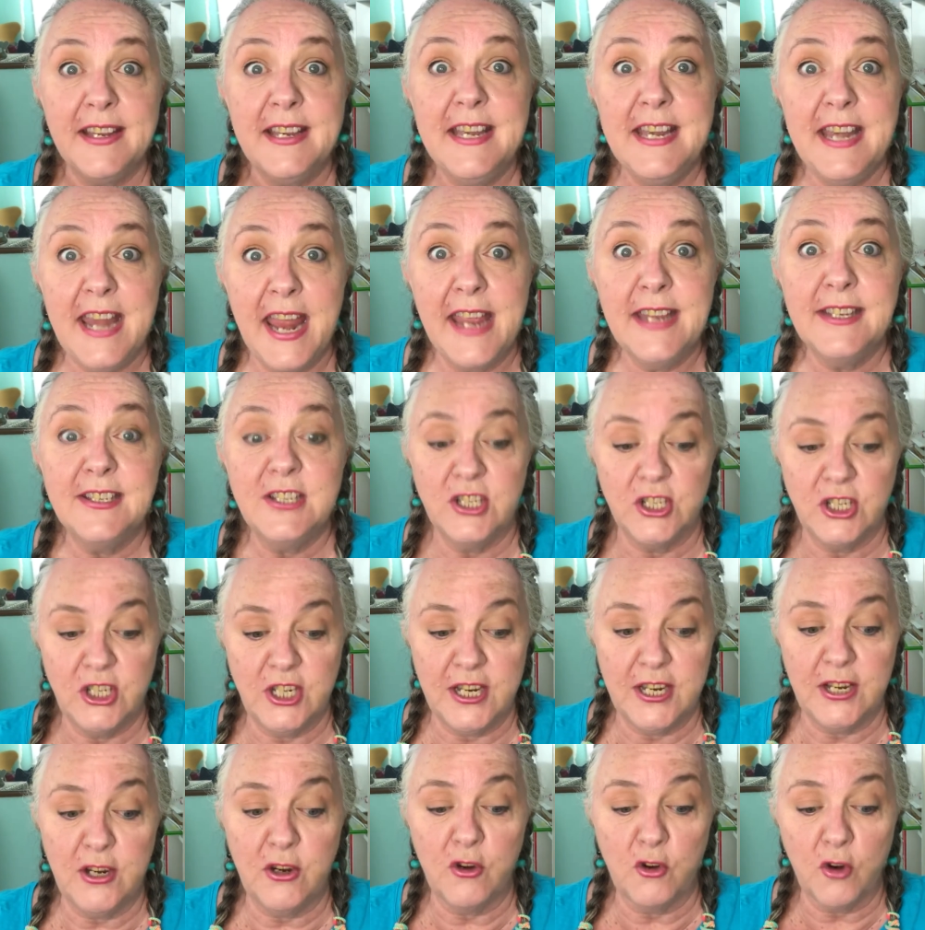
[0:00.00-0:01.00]
nest,
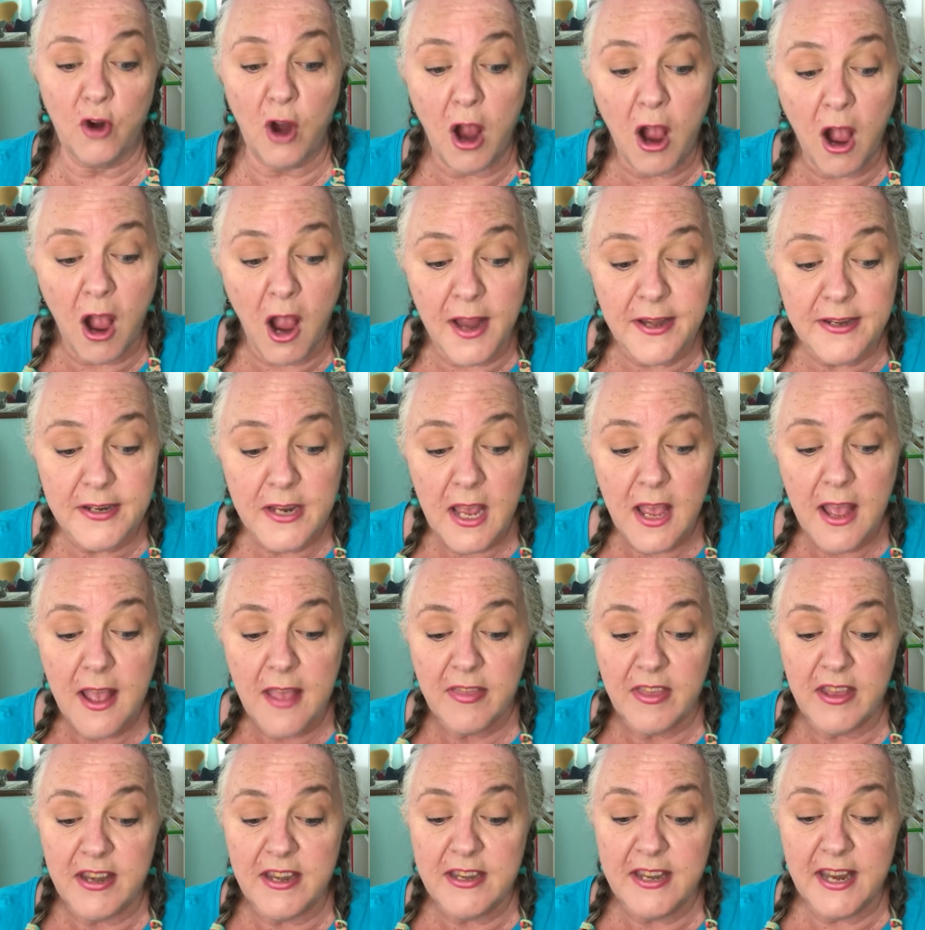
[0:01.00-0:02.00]
she cried.
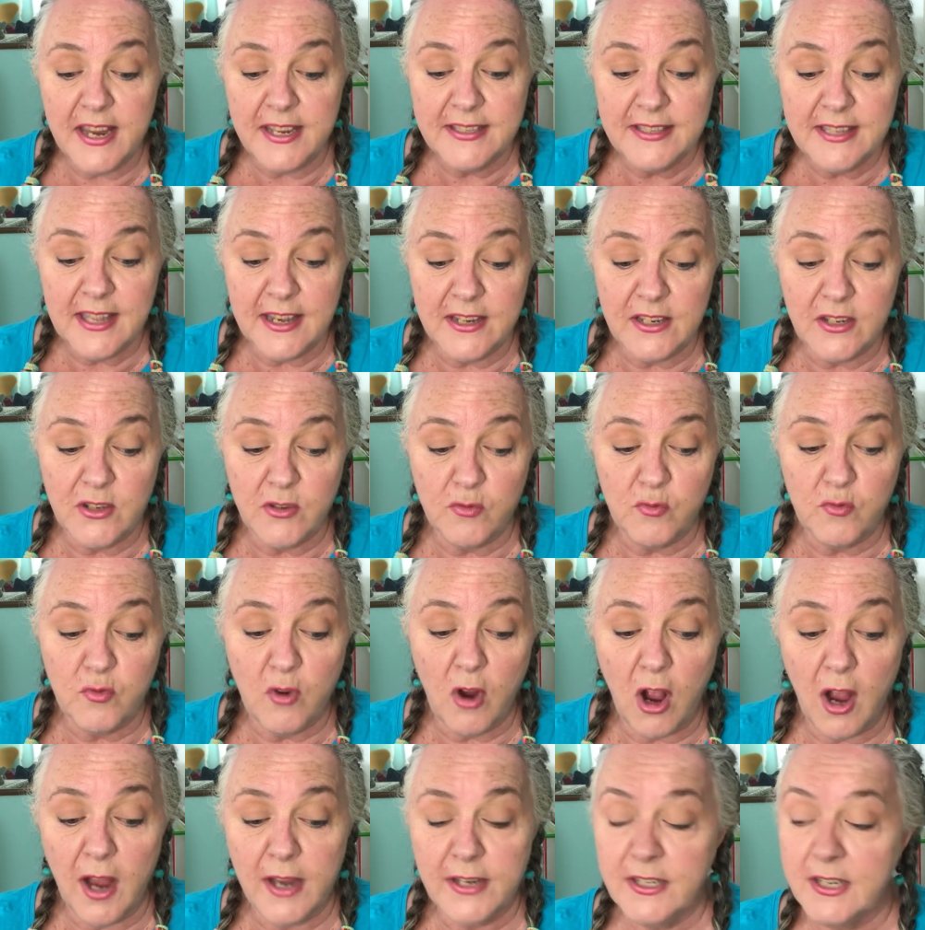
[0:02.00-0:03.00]
The nest that is
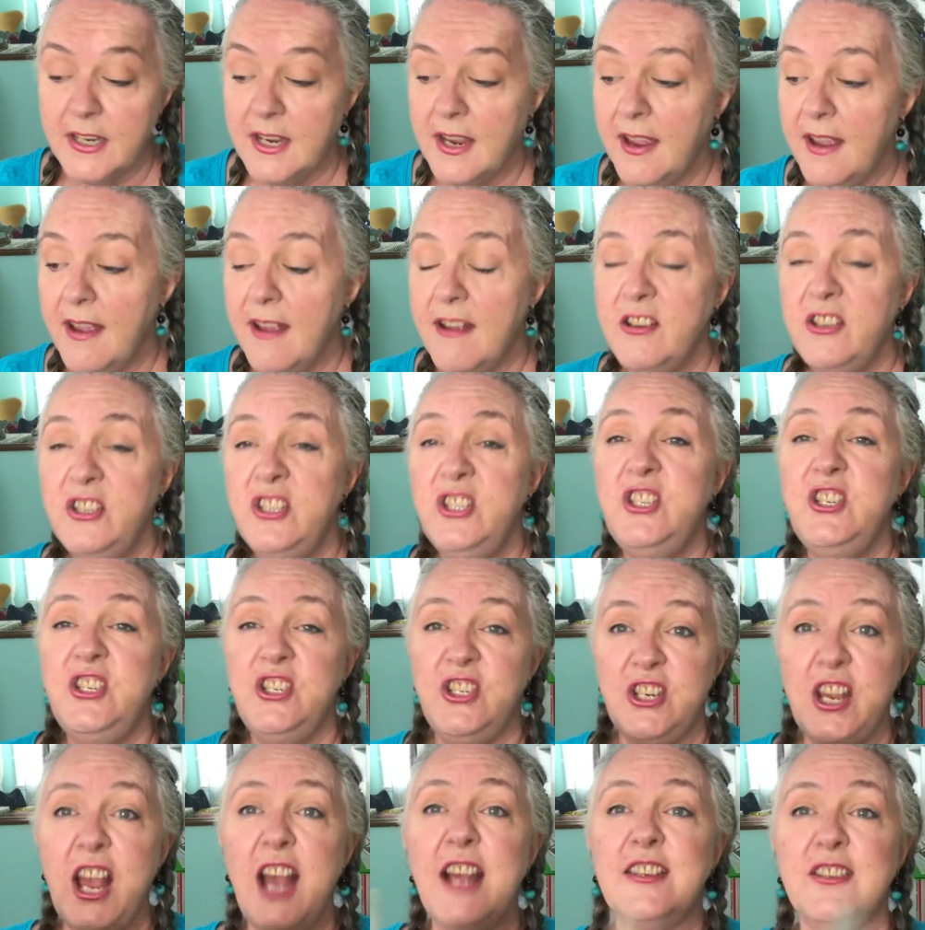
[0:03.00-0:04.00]
right,
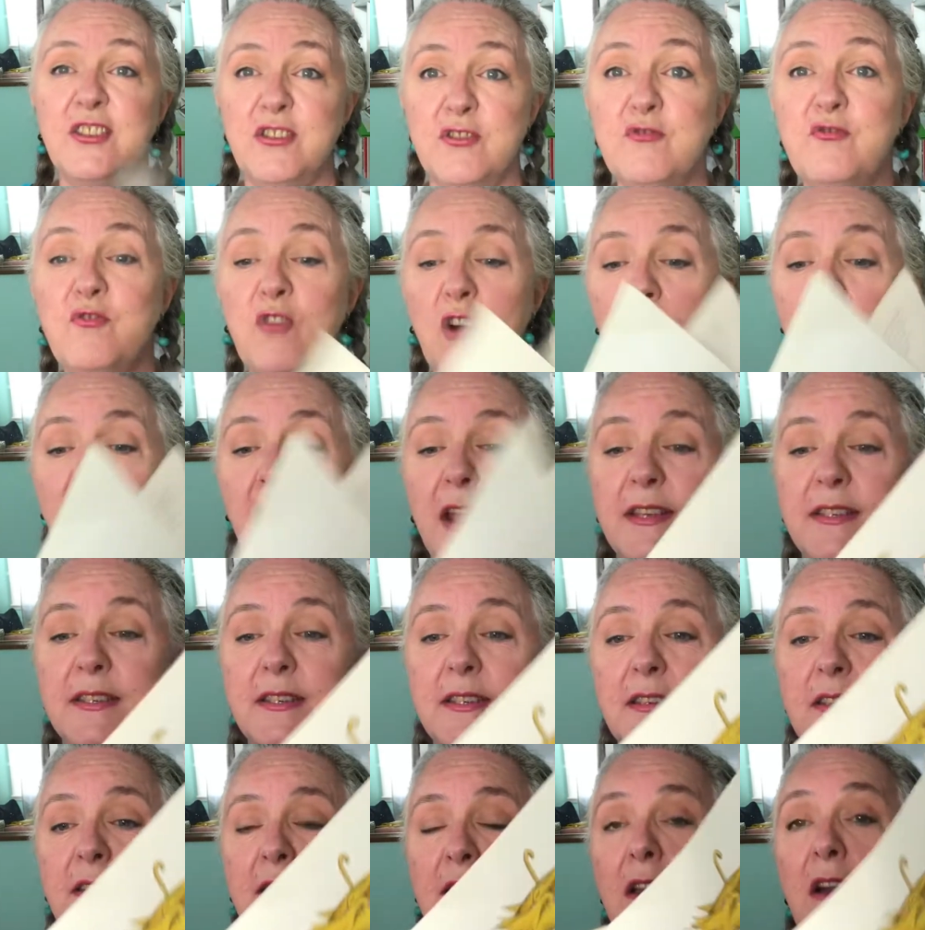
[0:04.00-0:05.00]
just right
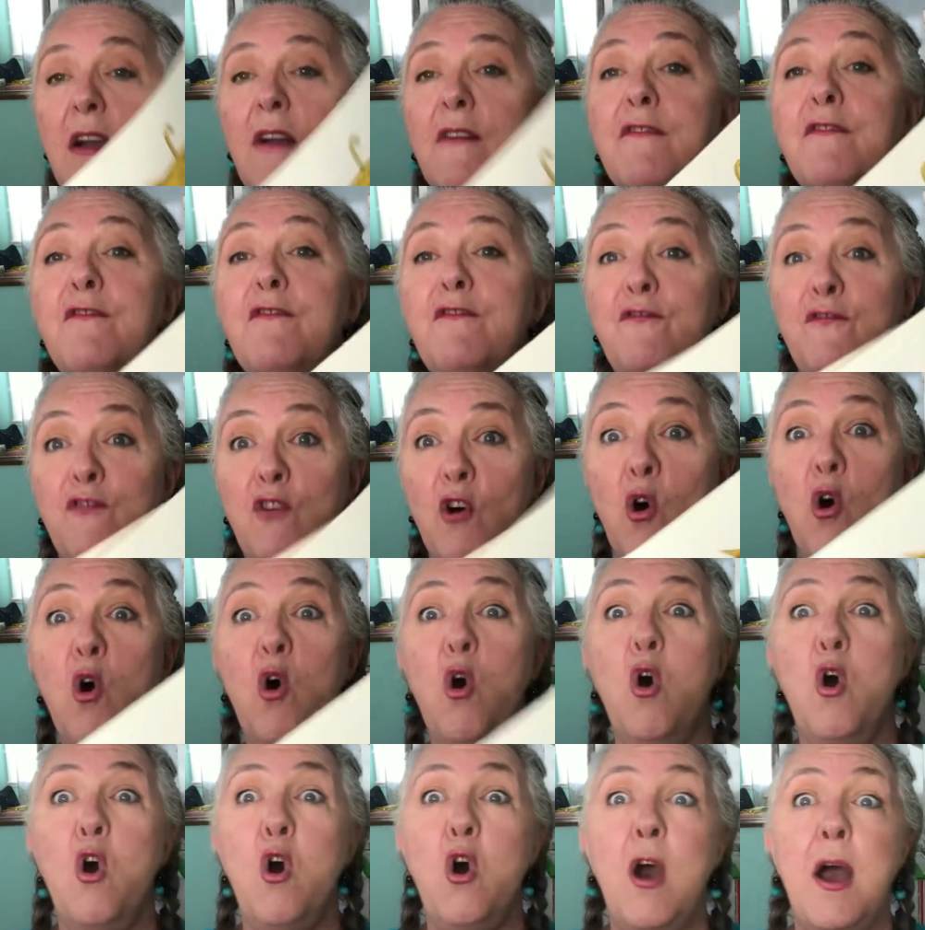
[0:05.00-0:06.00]

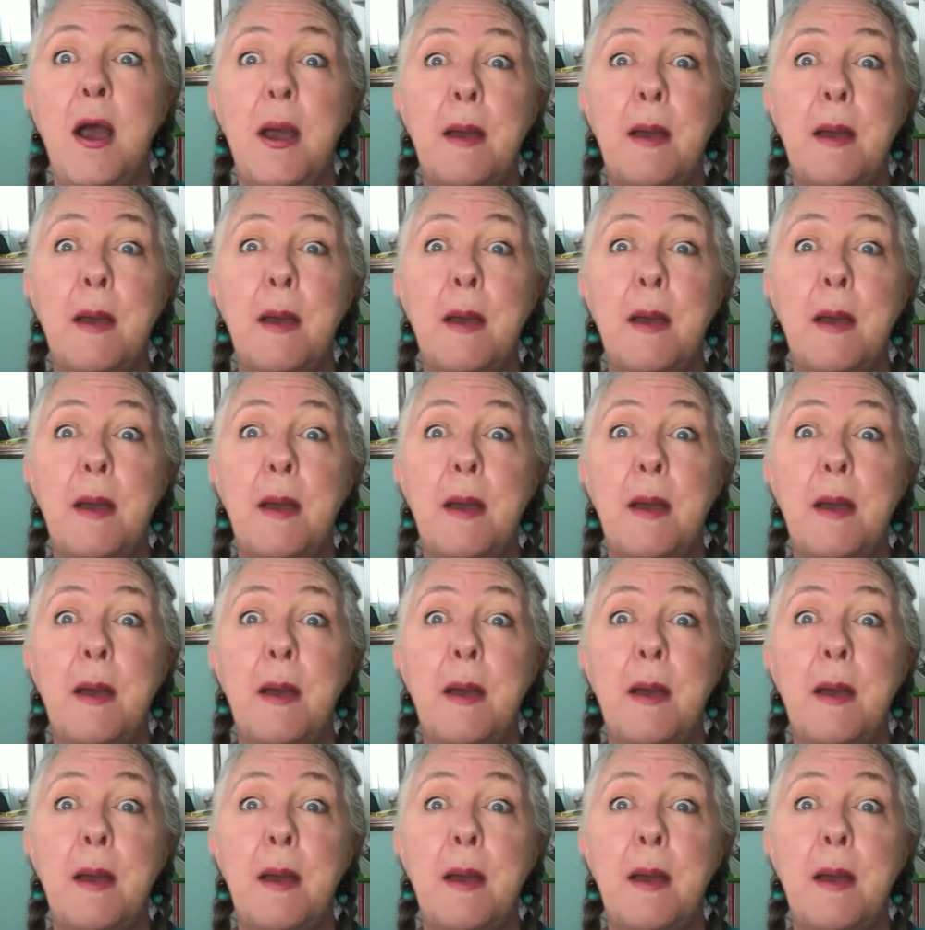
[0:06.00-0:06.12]
for